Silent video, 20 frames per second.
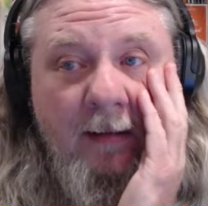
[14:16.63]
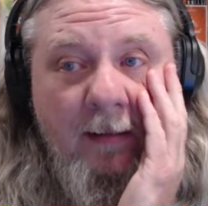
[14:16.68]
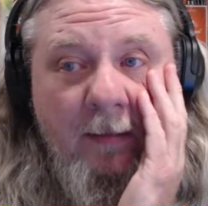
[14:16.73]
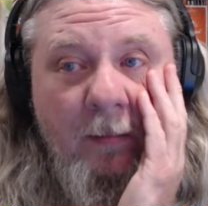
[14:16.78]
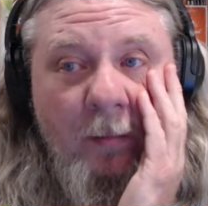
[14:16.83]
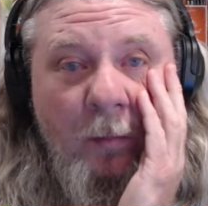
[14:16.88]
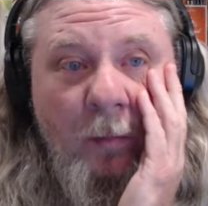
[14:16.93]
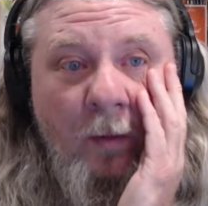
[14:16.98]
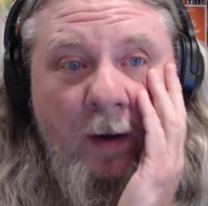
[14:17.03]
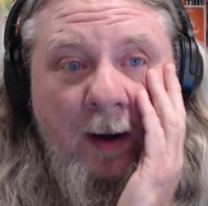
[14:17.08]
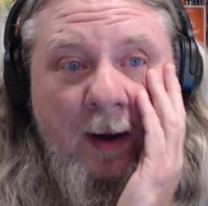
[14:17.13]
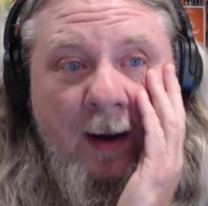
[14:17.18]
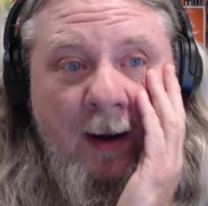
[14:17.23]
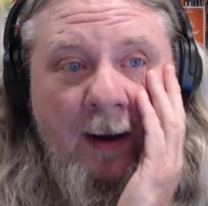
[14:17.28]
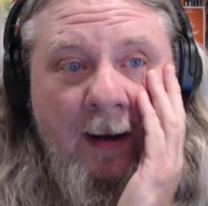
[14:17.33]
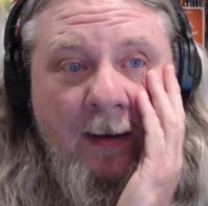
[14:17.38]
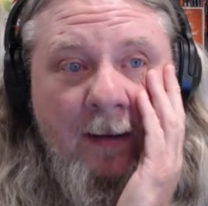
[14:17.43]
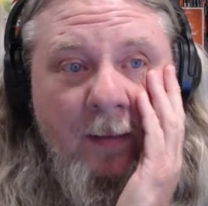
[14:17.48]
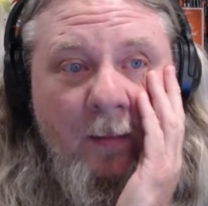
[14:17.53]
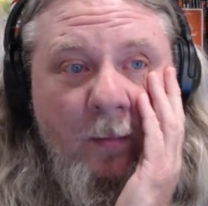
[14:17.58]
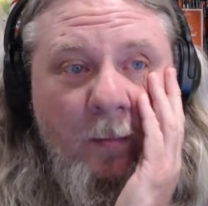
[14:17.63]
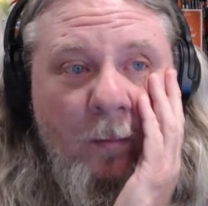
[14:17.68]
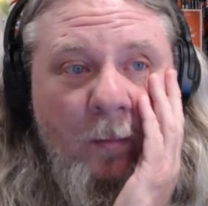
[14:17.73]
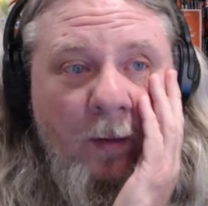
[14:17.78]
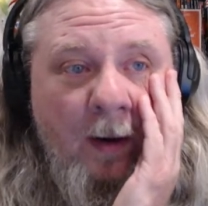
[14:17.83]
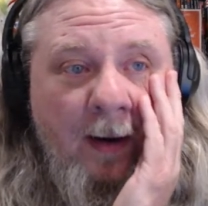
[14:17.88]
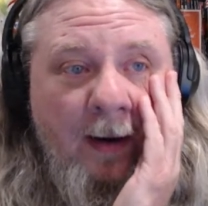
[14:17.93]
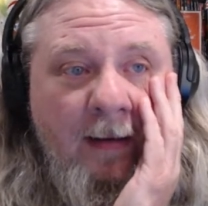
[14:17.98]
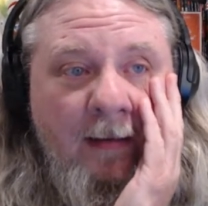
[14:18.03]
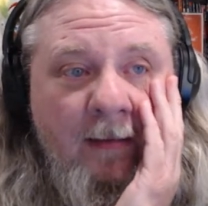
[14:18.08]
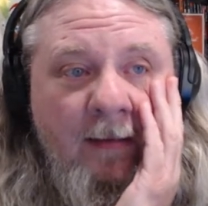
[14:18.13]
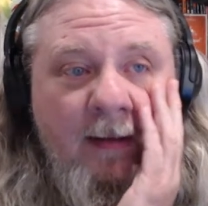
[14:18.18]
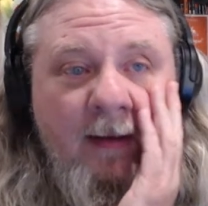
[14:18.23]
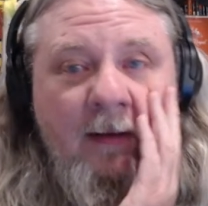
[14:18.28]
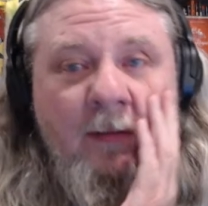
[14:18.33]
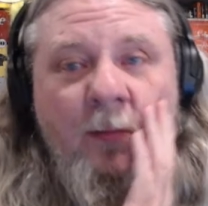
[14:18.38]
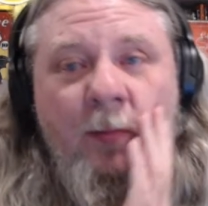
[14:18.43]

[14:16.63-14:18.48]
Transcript: Why do these